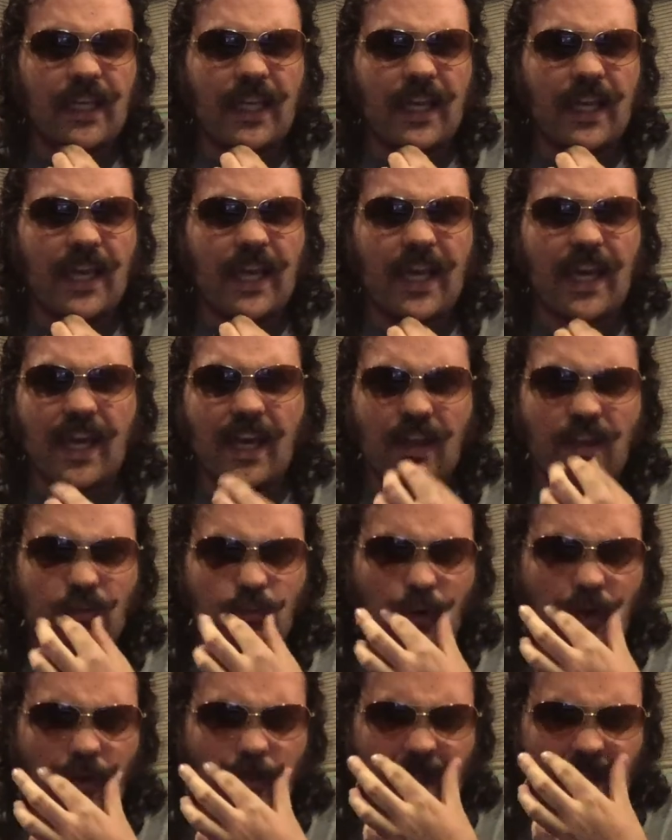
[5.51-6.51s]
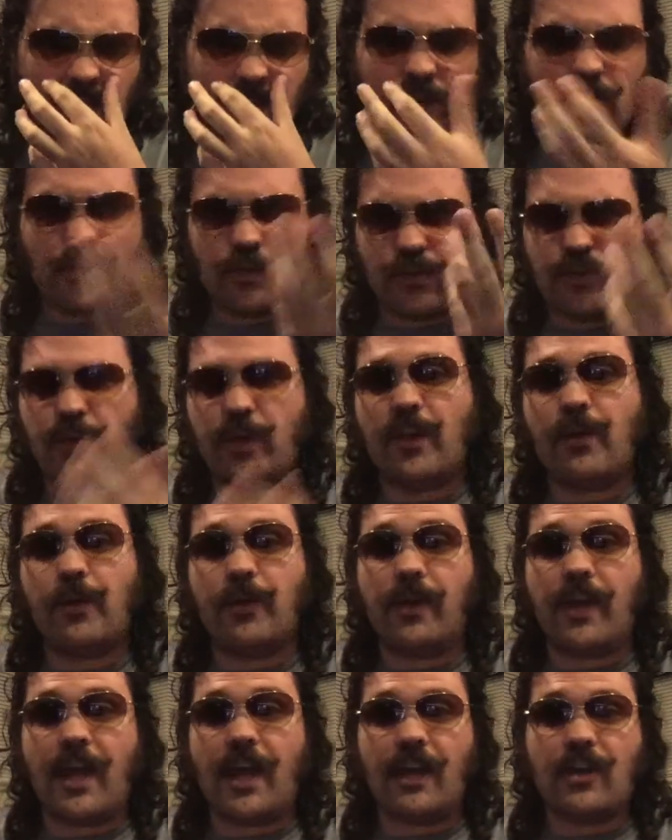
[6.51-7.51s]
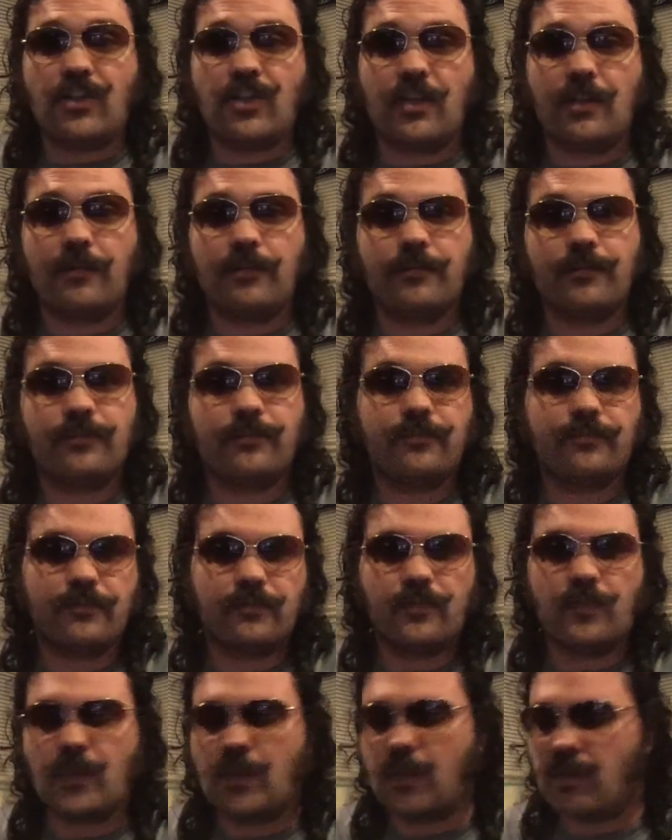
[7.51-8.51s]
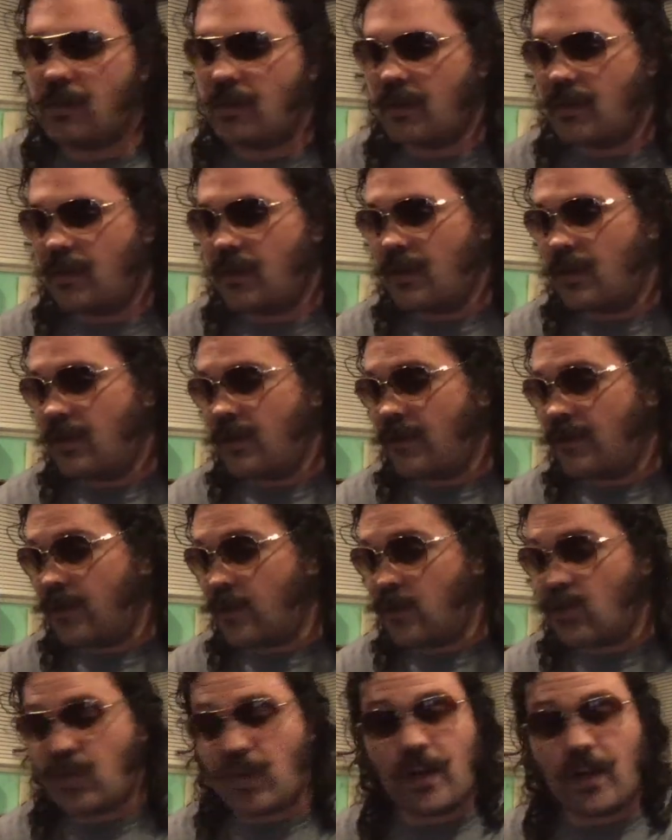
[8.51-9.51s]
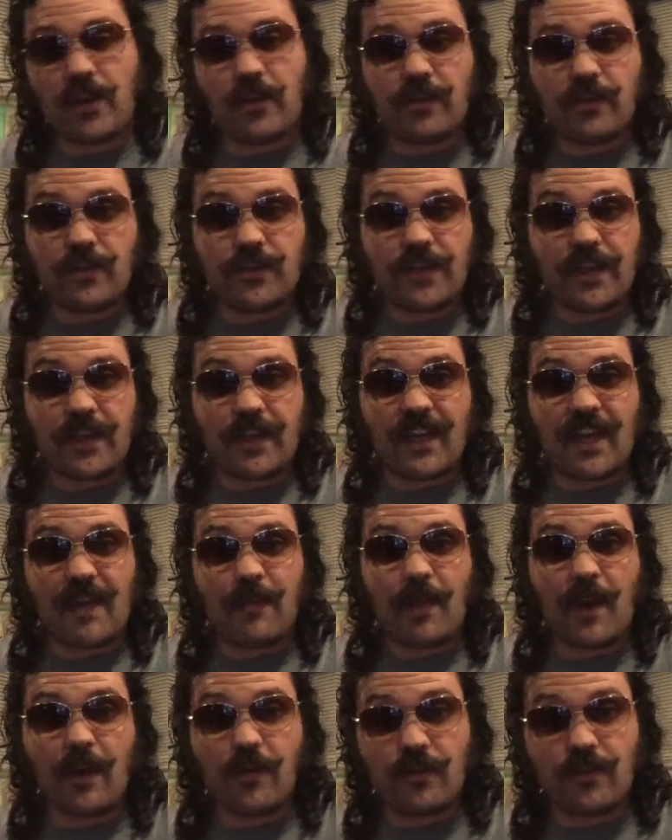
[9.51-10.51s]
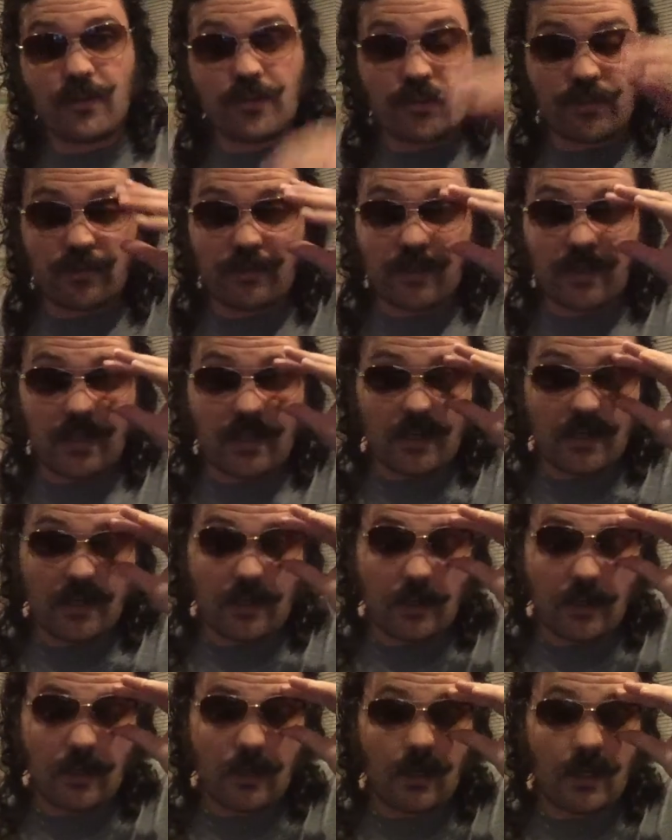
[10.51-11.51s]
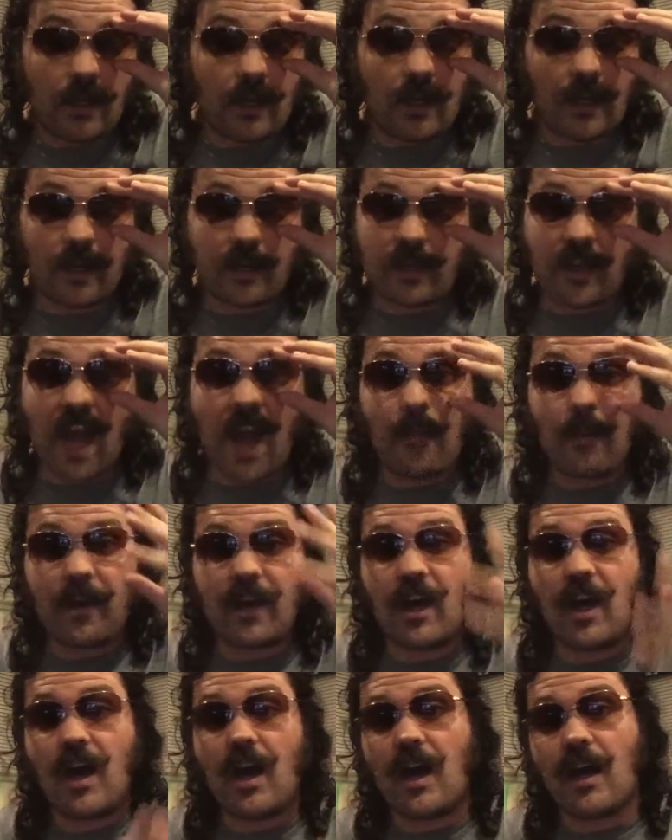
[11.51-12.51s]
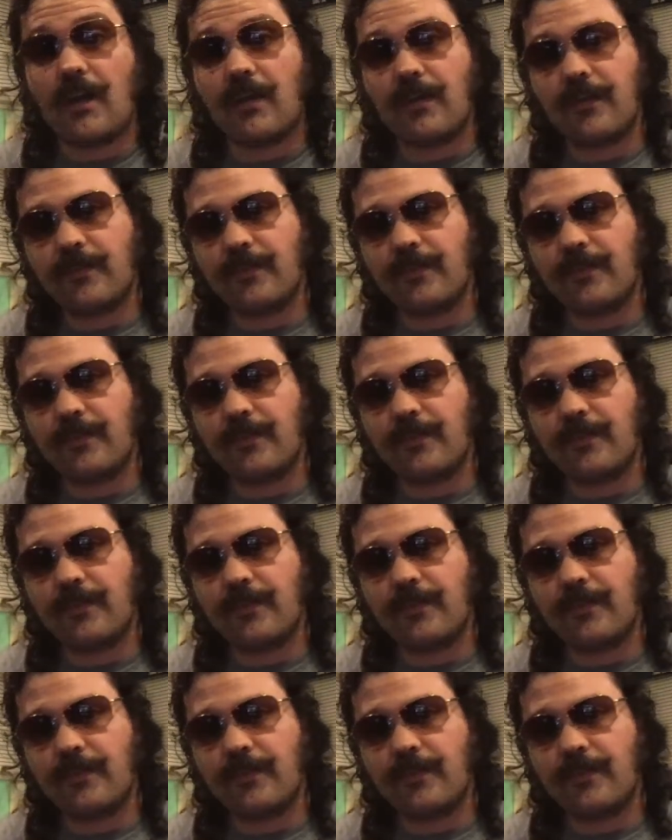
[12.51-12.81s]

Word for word: And welcome back to another trailer reaction. A few trailers that came out during uh, Comic Con.